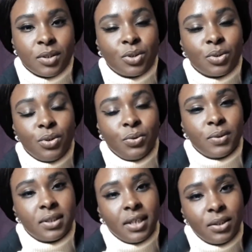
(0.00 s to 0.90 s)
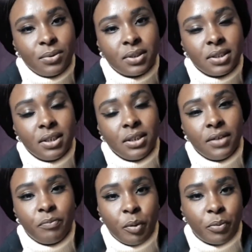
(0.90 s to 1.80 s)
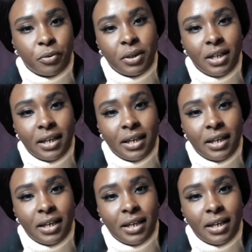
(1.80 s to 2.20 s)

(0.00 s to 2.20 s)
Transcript: So you get to see if people really